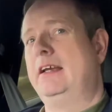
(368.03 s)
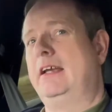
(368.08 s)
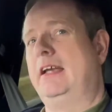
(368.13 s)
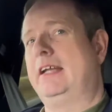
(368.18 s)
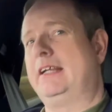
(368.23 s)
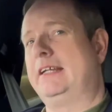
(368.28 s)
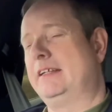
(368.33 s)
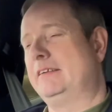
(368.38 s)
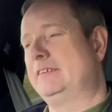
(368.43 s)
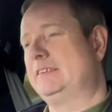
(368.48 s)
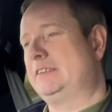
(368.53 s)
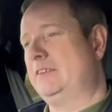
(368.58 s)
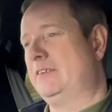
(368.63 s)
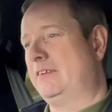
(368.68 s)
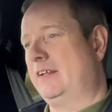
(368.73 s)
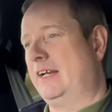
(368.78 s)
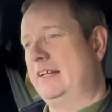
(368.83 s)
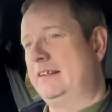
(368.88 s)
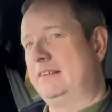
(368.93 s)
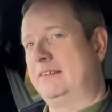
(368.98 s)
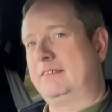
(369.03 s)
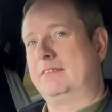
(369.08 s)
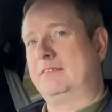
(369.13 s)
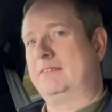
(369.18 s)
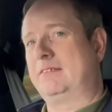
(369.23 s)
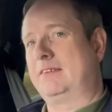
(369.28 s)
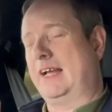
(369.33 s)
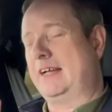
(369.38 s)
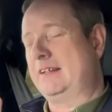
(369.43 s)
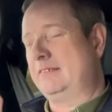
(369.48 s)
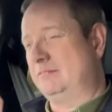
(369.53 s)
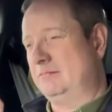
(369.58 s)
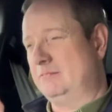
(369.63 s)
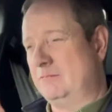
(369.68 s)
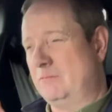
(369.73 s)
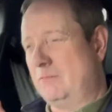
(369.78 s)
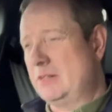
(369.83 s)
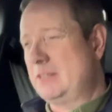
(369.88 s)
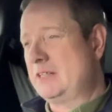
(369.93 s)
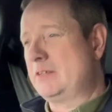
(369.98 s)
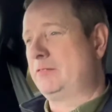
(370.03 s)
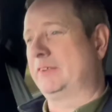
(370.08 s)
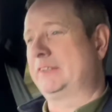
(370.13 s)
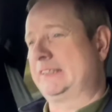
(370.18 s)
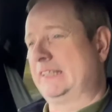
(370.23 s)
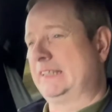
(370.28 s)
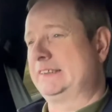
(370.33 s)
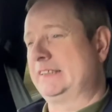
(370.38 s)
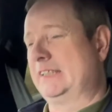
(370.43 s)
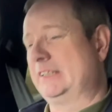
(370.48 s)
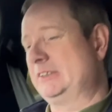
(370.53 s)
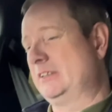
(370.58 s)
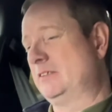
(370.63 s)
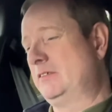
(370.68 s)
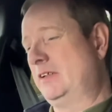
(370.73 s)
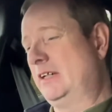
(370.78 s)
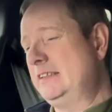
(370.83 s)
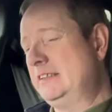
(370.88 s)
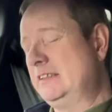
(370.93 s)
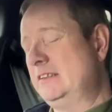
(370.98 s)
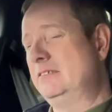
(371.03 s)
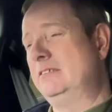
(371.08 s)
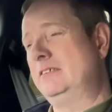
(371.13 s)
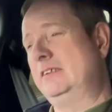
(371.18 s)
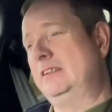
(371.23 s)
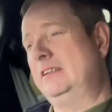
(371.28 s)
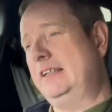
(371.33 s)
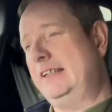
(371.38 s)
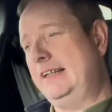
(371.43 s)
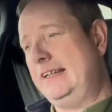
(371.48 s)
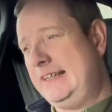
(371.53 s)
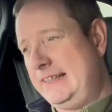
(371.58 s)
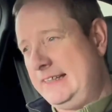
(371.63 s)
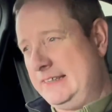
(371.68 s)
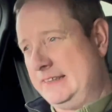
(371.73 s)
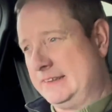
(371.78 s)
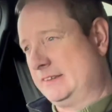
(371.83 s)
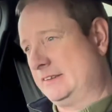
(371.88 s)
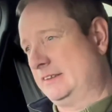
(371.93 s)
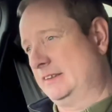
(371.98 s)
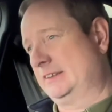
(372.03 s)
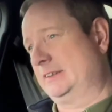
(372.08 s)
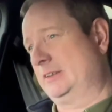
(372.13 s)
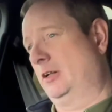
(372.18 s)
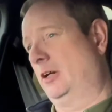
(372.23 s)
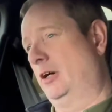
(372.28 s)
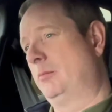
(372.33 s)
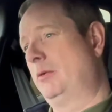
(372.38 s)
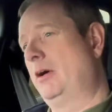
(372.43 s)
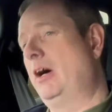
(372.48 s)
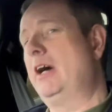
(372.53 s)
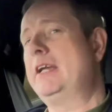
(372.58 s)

It gives you that wonderful sensation of, I don't need to stop.